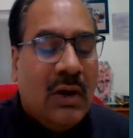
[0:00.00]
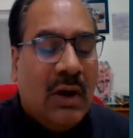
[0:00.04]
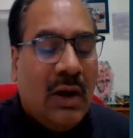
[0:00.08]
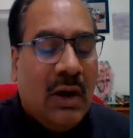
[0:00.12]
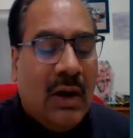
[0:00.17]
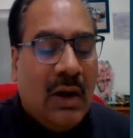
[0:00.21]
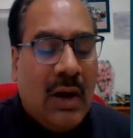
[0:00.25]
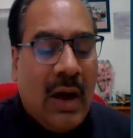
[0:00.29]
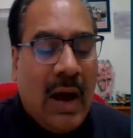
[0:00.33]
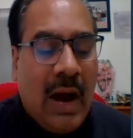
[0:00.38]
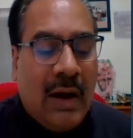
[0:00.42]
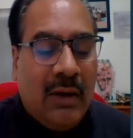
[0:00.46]

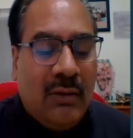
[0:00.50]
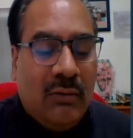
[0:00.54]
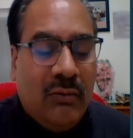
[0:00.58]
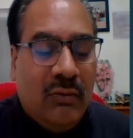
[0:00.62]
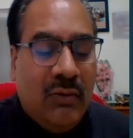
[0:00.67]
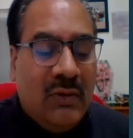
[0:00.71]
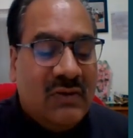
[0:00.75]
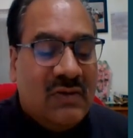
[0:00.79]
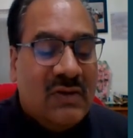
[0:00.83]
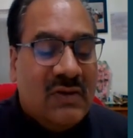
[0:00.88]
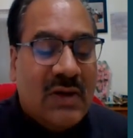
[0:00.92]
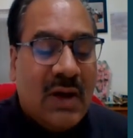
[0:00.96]
and
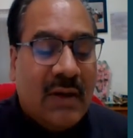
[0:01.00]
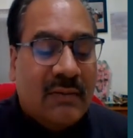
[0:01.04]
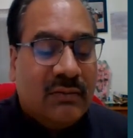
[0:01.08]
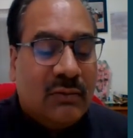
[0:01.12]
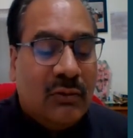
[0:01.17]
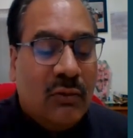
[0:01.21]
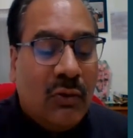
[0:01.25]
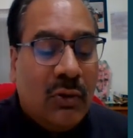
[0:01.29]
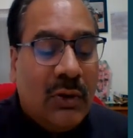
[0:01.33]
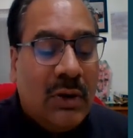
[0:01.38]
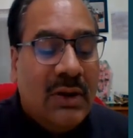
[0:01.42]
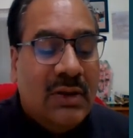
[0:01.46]
which is
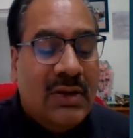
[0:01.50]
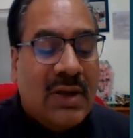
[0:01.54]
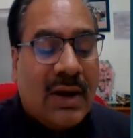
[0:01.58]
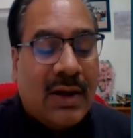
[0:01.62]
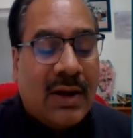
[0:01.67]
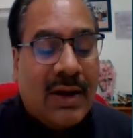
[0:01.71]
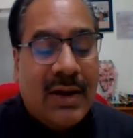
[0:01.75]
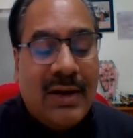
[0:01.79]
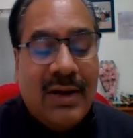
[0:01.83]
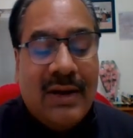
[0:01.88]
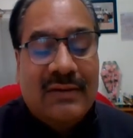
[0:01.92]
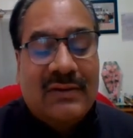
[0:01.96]
absolutely the
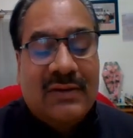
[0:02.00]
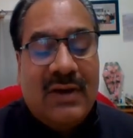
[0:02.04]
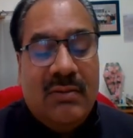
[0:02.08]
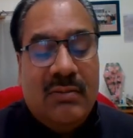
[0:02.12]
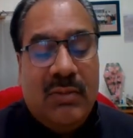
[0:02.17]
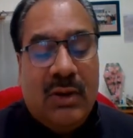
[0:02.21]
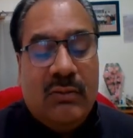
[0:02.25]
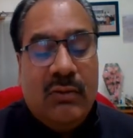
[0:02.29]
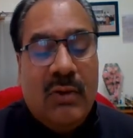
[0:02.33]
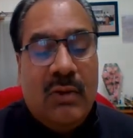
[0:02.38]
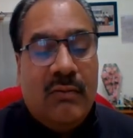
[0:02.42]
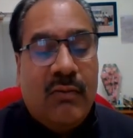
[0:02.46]
connection
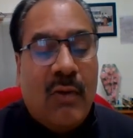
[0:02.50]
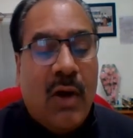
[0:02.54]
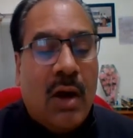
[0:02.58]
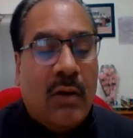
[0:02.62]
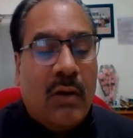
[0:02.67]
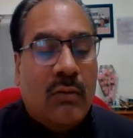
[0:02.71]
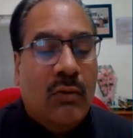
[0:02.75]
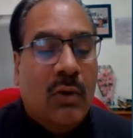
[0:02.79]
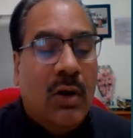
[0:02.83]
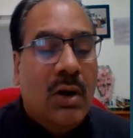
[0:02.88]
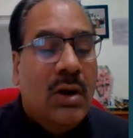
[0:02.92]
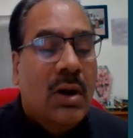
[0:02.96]
between
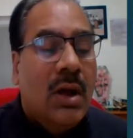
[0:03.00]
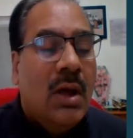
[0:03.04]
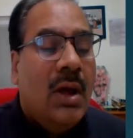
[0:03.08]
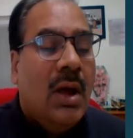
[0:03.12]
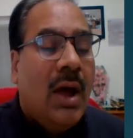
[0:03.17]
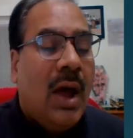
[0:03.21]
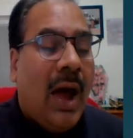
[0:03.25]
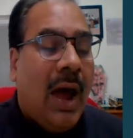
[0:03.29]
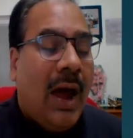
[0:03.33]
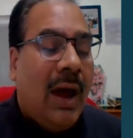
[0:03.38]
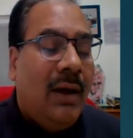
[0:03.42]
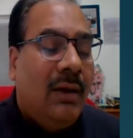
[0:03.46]
forward
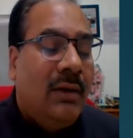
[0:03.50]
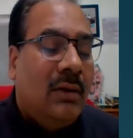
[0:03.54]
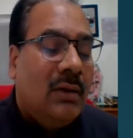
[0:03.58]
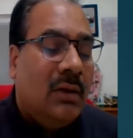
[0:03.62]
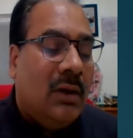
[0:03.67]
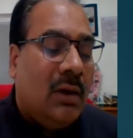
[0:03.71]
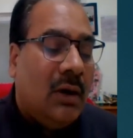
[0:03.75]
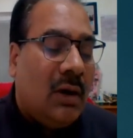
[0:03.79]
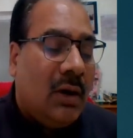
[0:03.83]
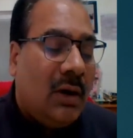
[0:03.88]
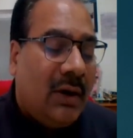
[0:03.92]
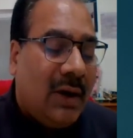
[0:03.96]
and
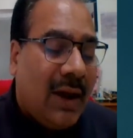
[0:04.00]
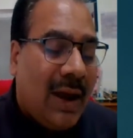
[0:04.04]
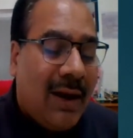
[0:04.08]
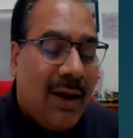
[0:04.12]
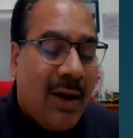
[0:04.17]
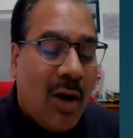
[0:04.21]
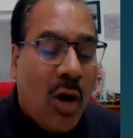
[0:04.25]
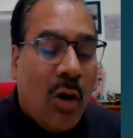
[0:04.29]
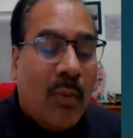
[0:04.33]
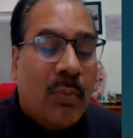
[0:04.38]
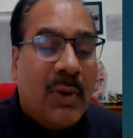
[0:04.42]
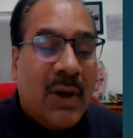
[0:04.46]

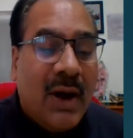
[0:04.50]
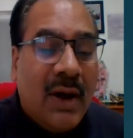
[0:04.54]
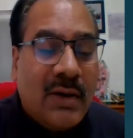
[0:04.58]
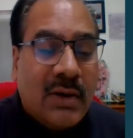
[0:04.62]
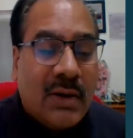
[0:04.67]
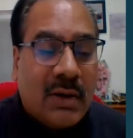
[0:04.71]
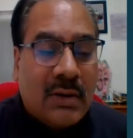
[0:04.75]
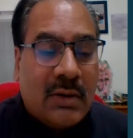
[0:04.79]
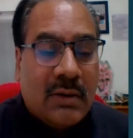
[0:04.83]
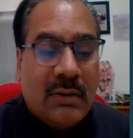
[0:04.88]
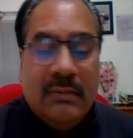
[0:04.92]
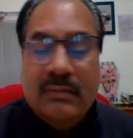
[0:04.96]
del
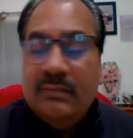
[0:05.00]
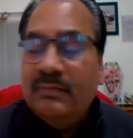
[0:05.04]
operator.